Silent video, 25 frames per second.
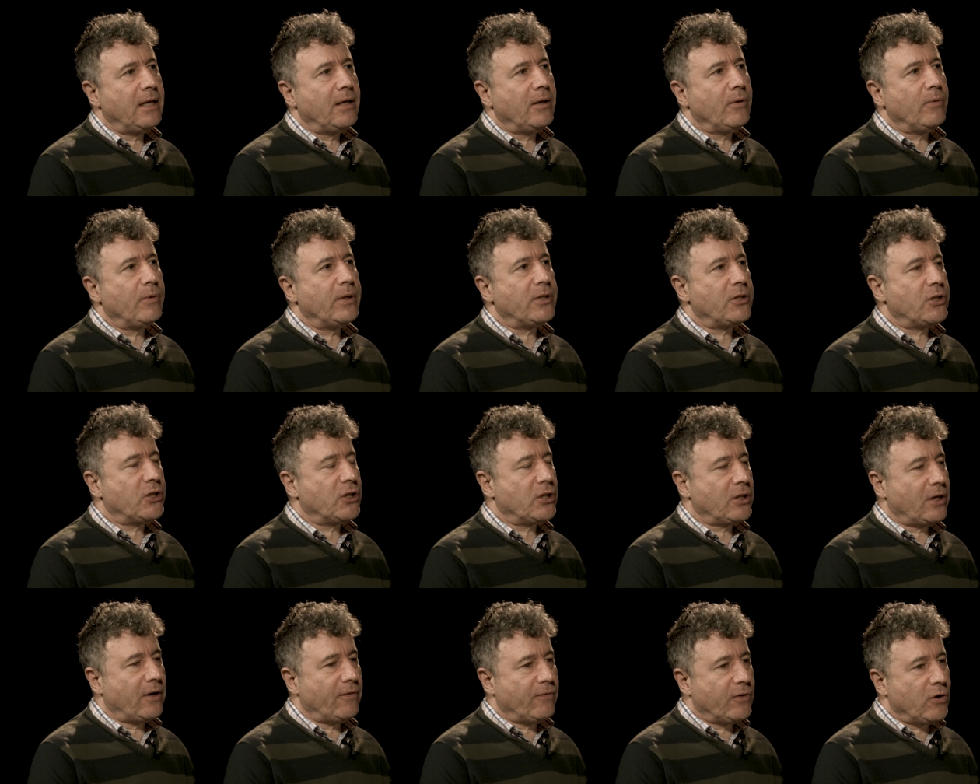
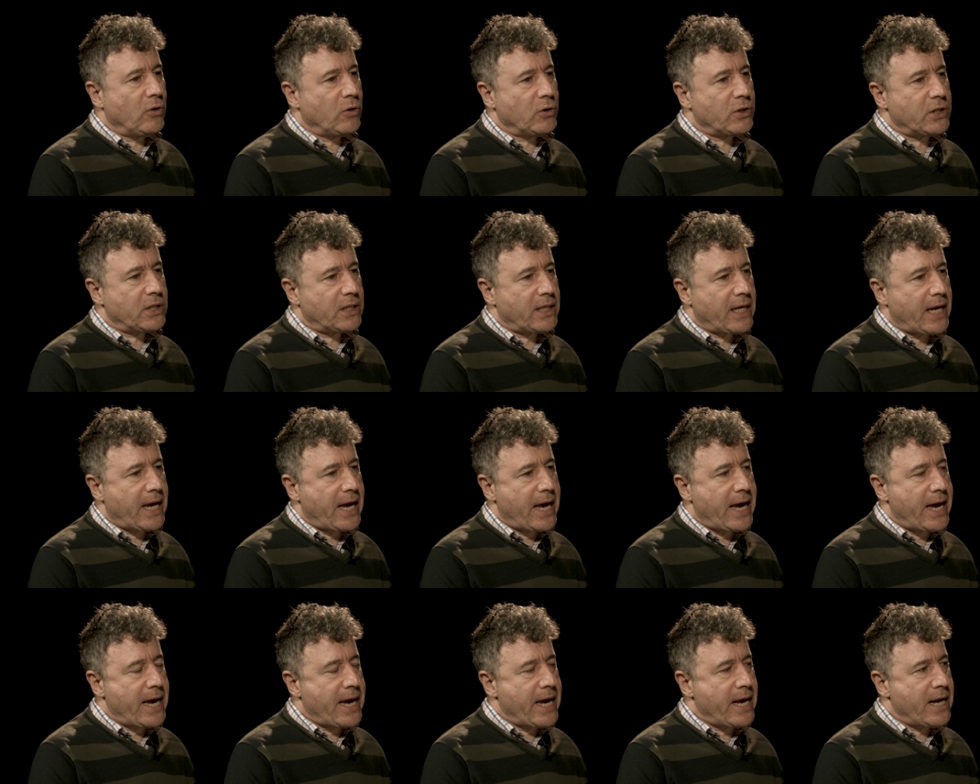which of course
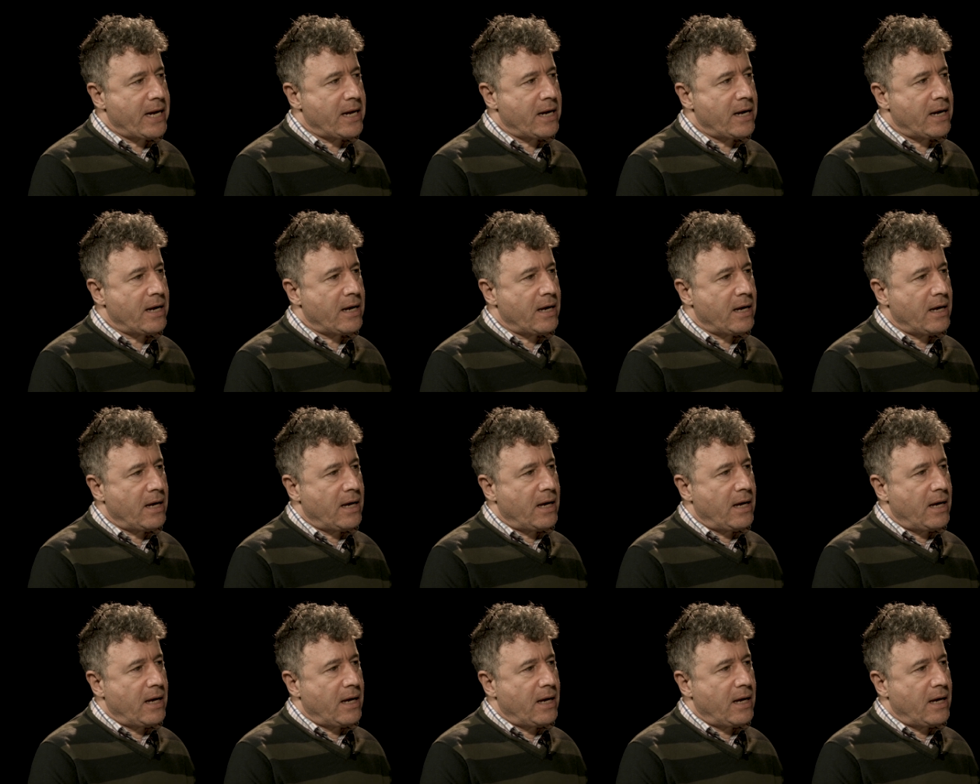in